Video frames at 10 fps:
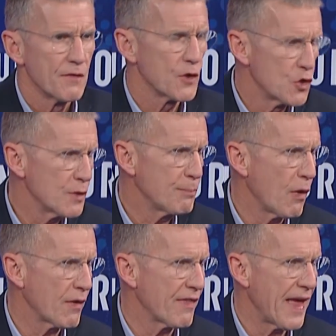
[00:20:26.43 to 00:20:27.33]
The good
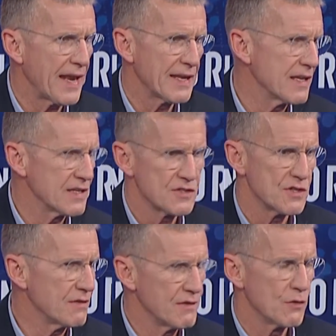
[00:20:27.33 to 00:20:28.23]
part of that is
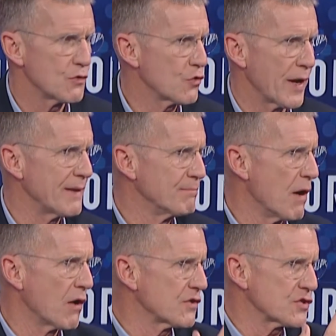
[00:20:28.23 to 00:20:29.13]
you create
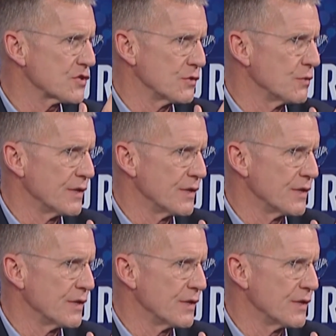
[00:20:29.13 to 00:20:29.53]
monks who